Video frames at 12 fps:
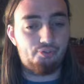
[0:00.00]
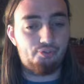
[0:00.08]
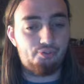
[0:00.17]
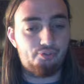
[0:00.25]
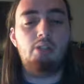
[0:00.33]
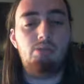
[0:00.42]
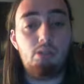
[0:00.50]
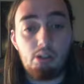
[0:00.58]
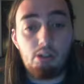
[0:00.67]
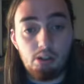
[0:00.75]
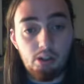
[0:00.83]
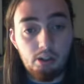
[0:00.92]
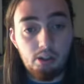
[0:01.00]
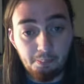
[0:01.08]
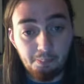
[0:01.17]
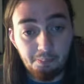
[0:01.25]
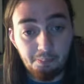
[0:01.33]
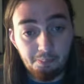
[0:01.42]
control
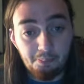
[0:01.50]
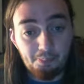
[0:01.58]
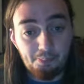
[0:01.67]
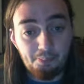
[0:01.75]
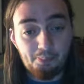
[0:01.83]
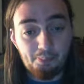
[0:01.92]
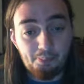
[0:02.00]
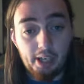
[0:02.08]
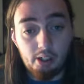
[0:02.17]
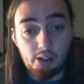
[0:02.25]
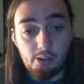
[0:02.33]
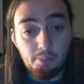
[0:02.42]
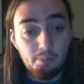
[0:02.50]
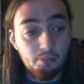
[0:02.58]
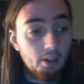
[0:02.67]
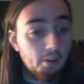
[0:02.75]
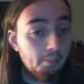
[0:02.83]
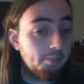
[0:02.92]
L.
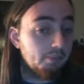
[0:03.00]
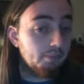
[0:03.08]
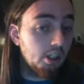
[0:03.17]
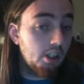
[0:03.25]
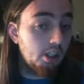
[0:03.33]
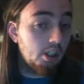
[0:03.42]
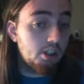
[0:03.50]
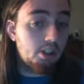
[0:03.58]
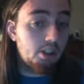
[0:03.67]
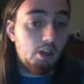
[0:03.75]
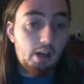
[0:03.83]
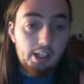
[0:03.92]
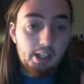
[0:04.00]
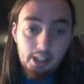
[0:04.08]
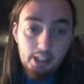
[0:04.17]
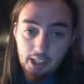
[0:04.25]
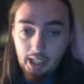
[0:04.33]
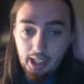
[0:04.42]
So I
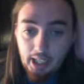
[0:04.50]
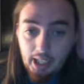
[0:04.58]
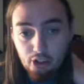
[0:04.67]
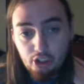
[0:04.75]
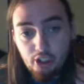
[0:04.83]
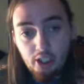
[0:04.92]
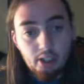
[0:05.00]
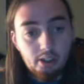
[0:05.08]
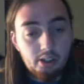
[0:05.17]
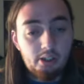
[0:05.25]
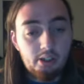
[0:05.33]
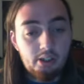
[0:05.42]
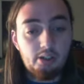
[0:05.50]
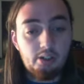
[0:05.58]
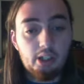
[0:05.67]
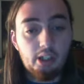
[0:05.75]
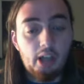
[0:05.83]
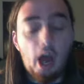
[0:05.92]
can't shut
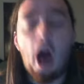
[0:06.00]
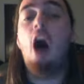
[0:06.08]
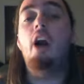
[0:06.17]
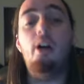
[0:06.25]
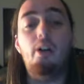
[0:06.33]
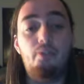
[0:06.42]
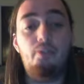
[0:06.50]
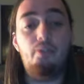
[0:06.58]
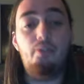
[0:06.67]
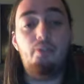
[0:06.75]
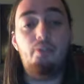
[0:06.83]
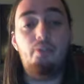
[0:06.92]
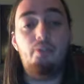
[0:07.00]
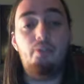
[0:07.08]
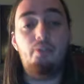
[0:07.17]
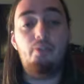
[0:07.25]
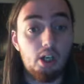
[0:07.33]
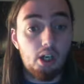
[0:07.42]
the auto
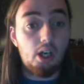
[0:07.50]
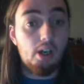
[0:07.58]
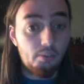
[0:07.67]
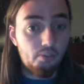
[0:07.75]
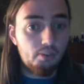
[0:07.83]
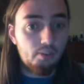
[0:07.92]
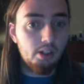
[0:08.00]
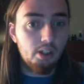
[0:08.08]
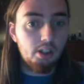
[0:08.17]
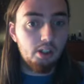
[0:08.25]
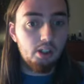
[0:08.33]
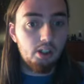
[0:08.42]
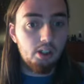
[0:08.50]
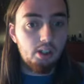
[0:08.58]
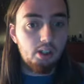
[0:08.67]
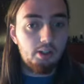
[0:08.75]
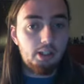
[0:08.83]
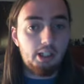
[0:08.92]
focus off
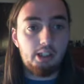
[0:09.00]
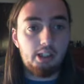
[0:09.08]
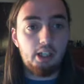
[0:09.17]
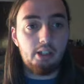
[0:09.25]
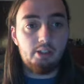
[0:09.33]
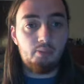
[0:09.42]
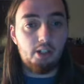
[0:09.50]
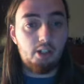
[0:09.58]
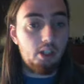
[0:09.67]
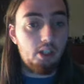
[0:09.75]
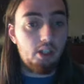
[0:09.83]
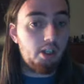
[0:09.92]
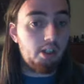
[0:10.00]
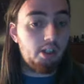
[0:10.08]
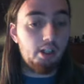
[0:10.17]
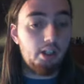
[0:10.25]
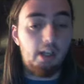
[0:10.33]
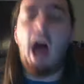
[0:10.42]
because if I could,
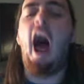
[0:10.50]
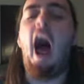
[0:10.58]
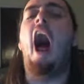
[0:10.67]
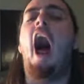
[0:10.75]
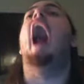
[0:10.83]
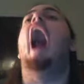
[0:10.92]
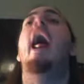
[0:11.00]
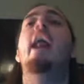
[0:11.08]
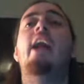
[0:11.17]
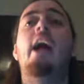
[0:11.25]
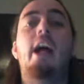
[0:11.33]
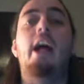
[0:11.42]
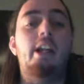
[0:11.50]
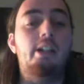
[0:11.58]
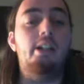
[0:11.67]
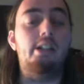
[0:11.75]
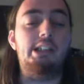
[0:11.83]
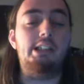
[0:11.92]
and I
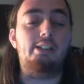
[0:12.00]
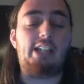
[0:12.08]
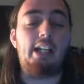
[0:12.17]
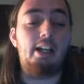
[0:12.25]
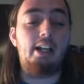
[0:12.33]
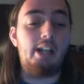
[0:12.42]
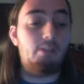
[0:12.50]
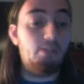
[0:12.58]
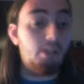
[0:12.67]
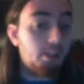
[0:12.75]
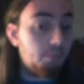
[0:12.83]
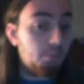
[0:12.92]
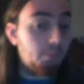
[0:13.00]
said I would,